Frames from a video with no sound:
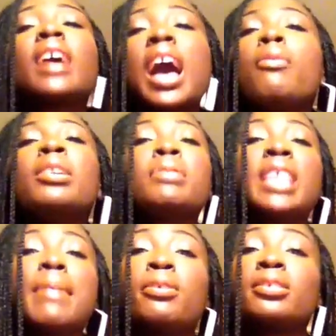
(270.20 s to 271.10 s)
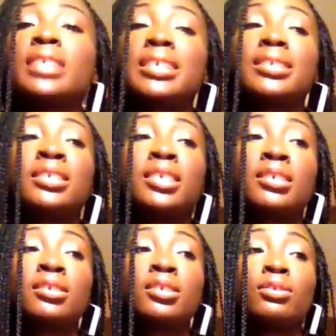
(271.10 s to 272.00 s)
I want to be that person that says
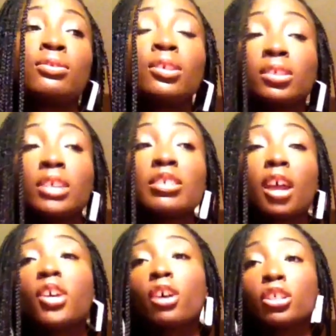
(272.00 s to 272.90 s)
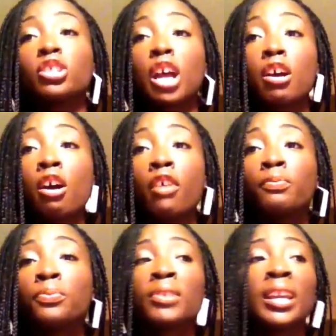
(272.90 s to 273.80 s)
yes to you. So I started Culture Shock off,
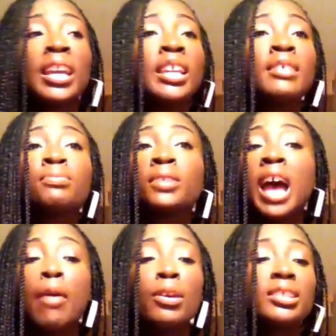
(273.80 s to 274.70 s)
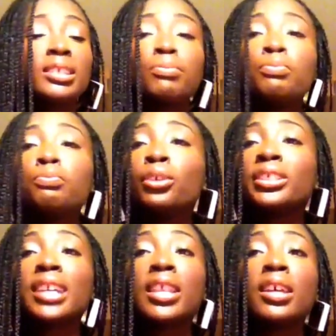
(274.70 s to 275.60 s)
and I wanted to bring
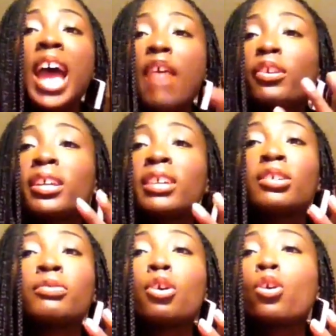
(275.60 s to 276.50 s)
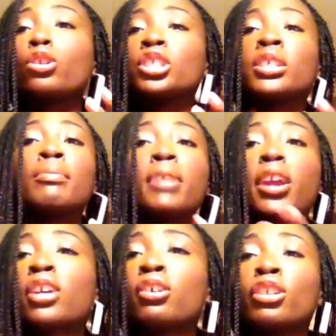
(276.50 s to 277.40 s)
together African culture,
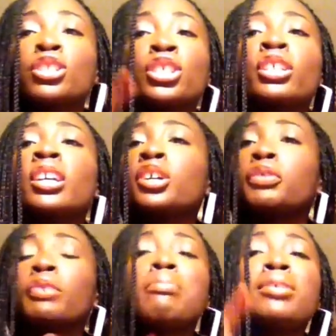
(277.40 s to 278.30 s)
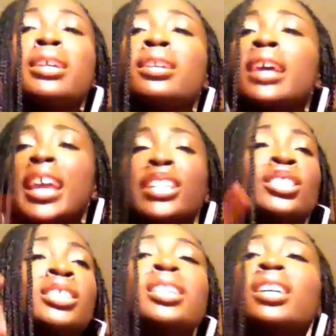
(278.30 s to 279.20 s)
American culture, Caribbean,
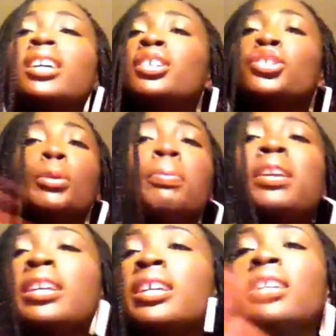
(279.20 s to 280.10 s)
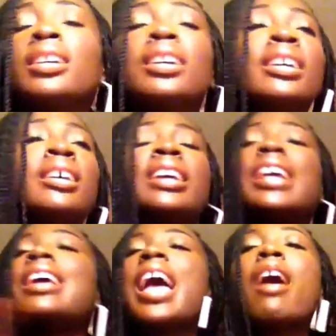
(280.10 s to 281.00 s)
Asian, European,
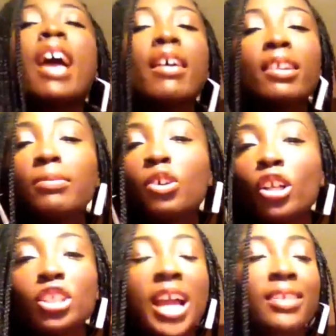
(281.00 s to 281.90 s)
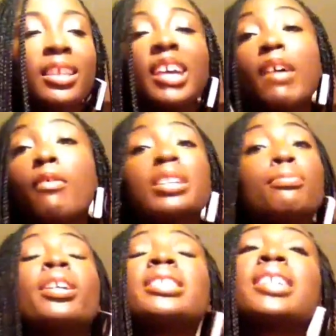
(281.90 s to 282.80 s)
any culture I could think of. I wanted to
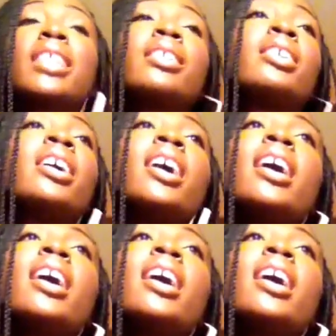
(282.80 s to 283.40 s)
bring it together,